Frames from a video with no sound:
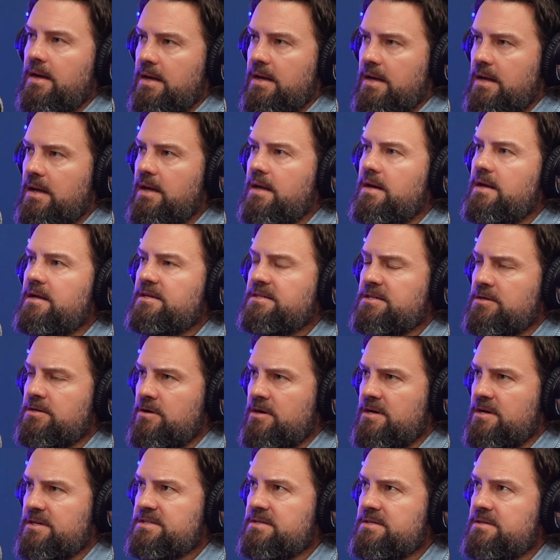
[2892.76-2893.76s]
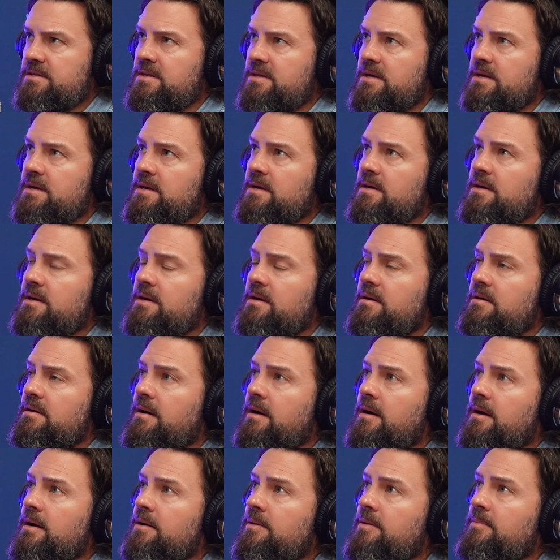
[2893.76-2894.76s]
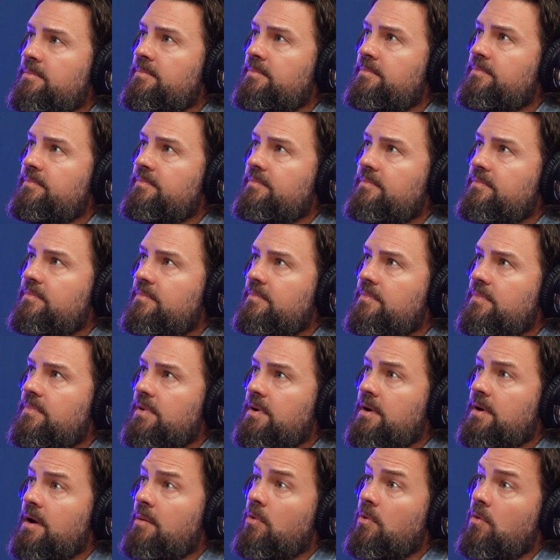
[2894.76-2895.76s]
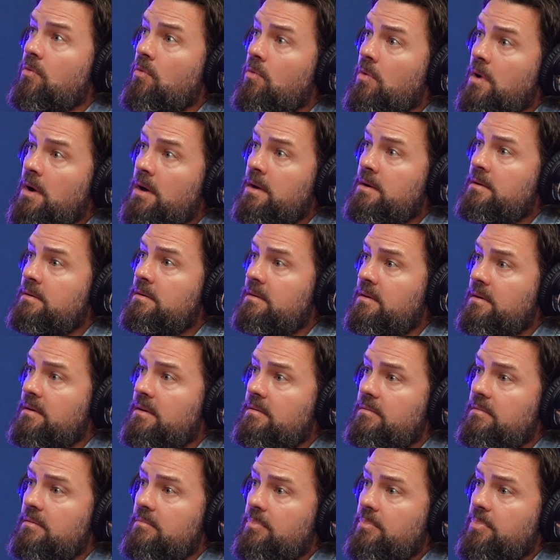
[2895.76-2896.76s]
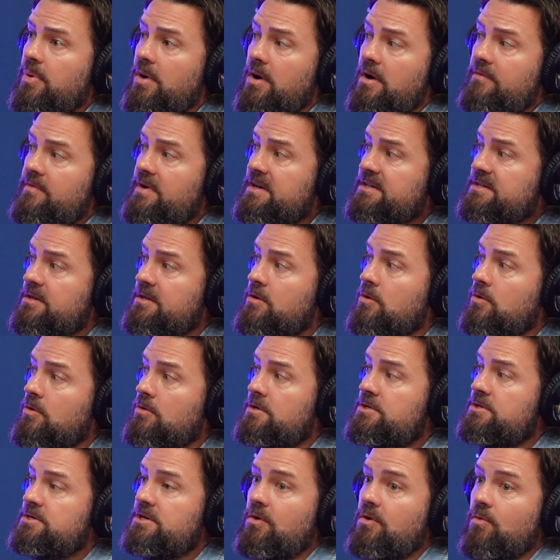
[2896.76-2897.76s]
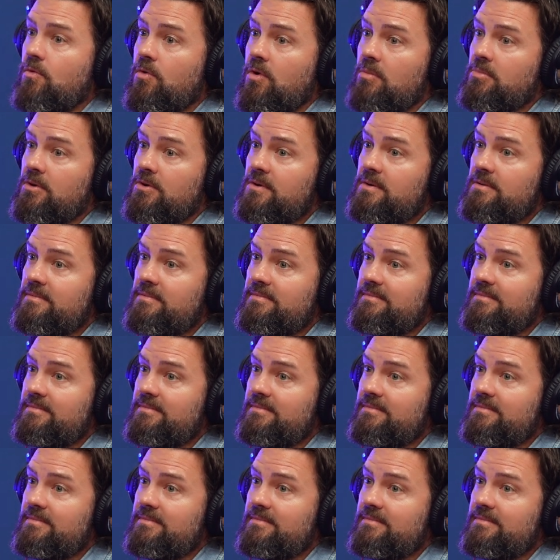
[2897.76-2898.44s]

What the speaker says: It is an Austin thing. Number one, part of it is the golden cheek warbler.